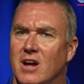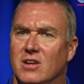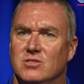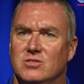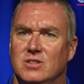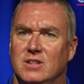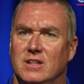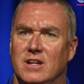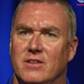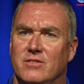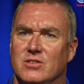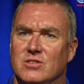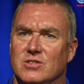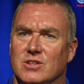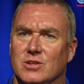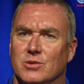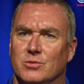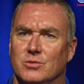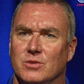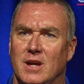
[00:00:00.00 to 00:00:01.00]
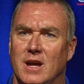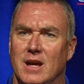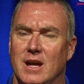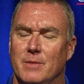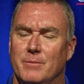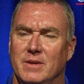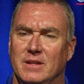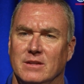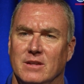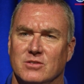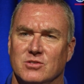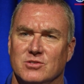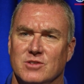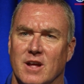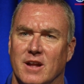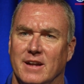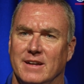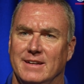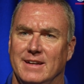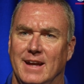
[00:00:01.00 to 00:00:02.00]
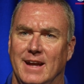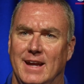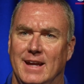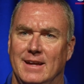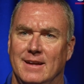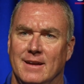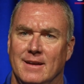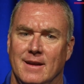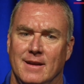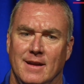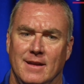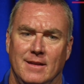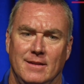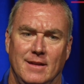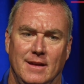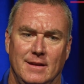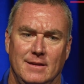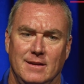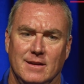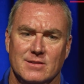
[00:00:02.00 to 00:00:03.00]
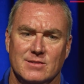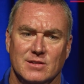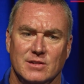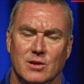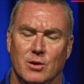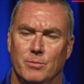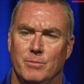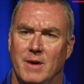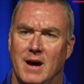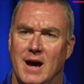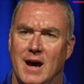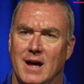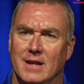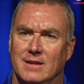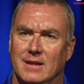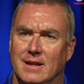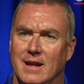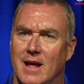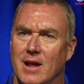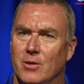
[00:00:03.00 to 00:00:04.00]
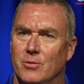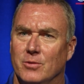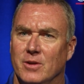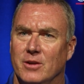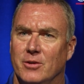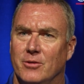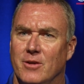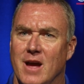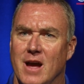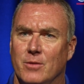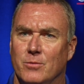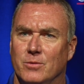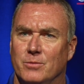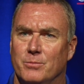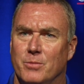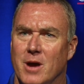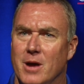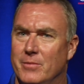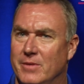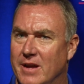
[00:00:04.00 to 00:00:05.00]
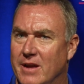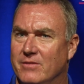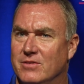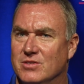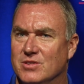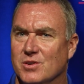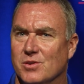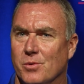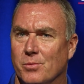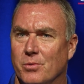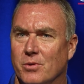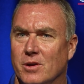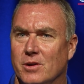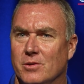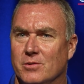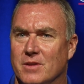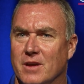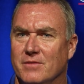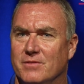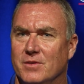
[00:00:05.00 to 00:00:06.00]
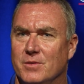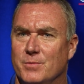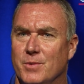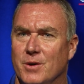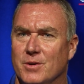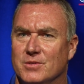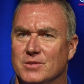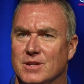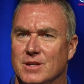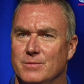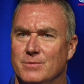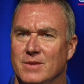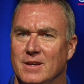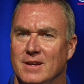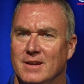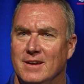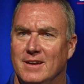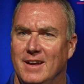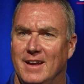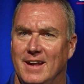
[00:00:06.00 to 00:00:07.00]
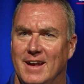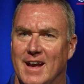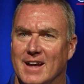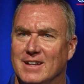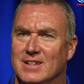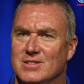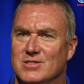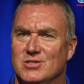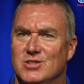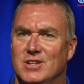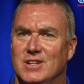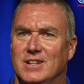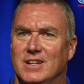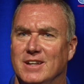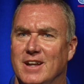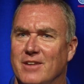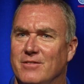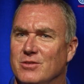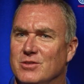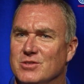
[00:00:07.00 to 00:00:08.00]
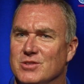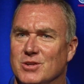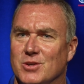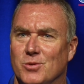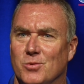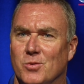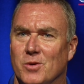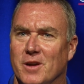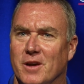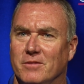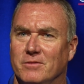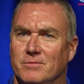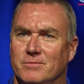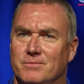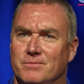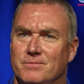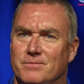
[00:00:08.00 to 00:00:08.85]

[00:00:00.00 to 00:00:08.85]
I see it every single day. I mean, there's not a day that doesn't go by that I don't interact with probably every single player on that football team, and I can see it in every single one of them.